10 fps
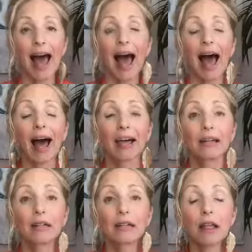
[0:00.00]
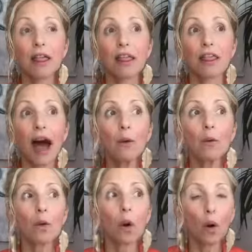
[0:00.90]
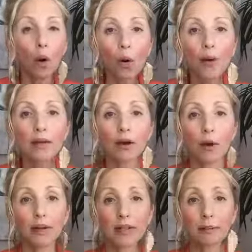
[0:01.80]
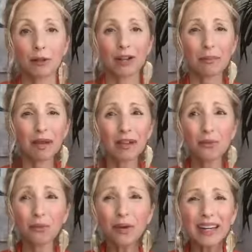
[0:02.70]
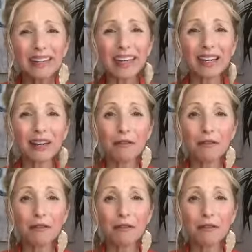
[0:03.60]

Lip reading: And that will always, always keep you stuck, because really,